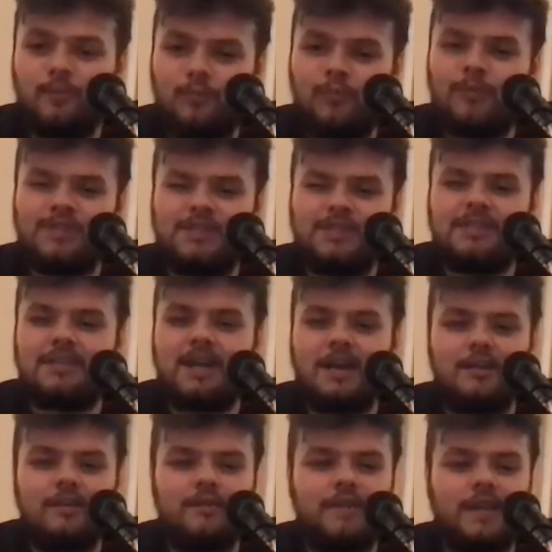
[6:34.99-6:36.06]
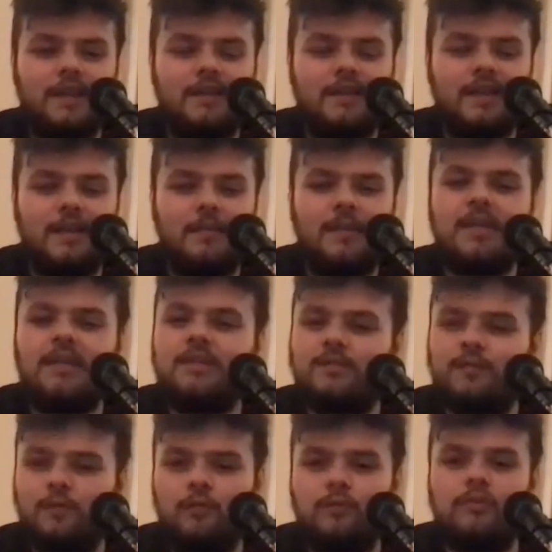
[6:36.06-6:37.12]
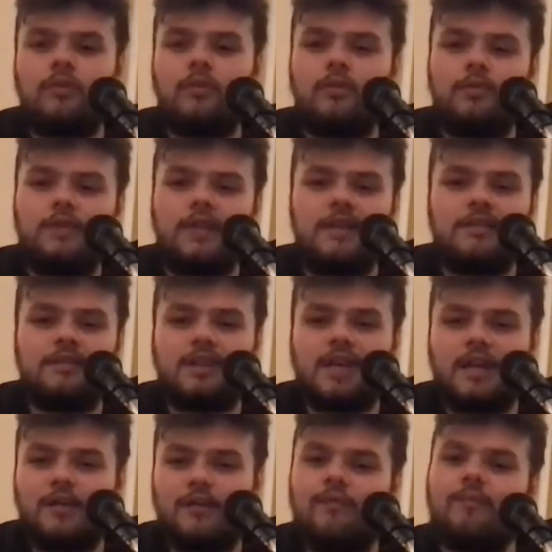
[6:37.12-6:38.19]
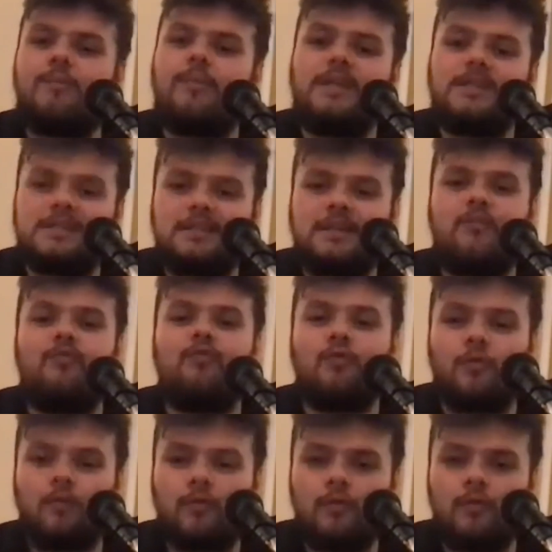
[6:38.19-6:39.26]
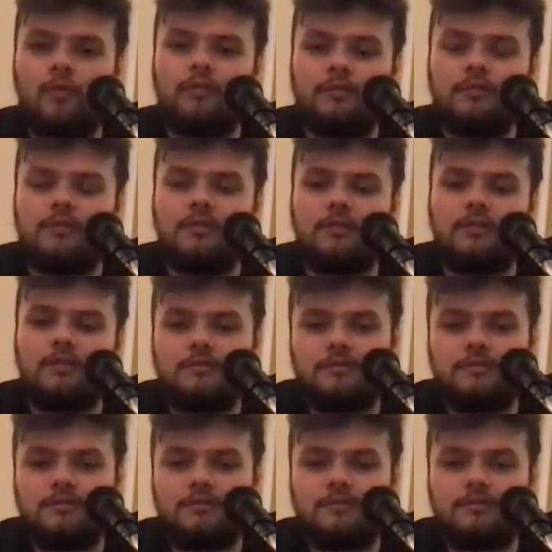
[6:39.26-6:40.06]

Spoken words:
were these kind of, they're peaceful, you know, they're just kind of basic and raw, you know.